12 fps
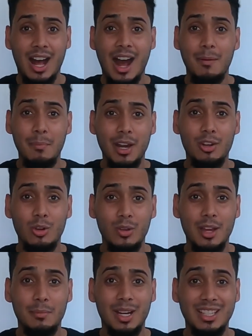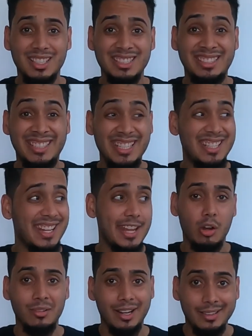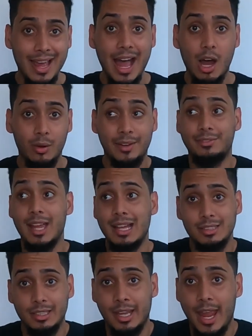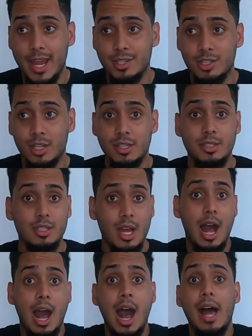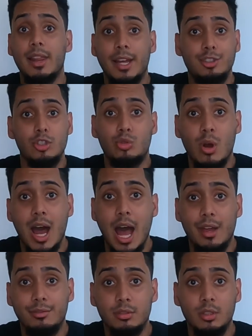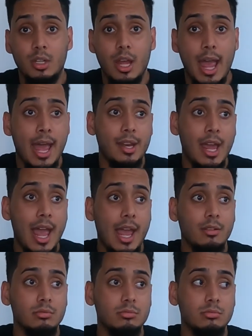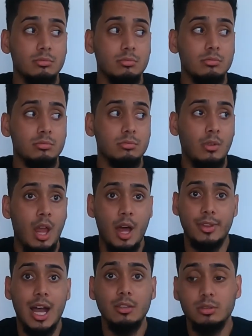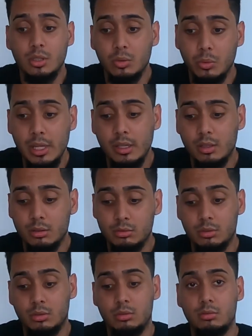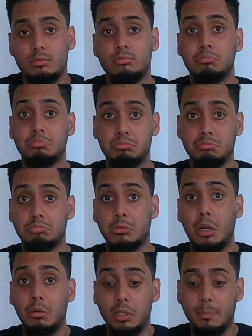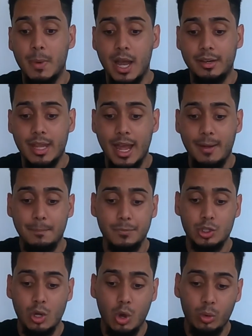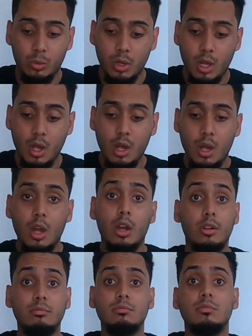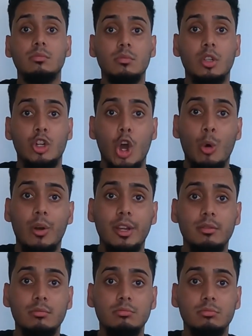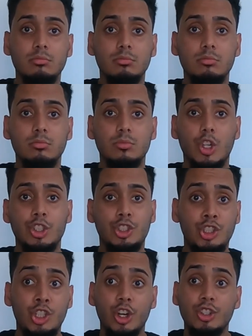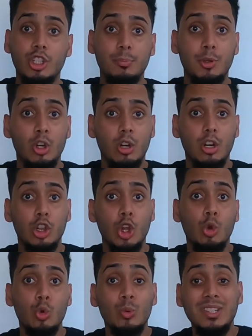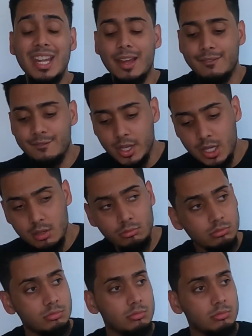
I'm about to go get my CDL right now if that's the case, because I like to drive. And hey, $1,000 a week, I wouldn't mind that. So go and search up your local DMV,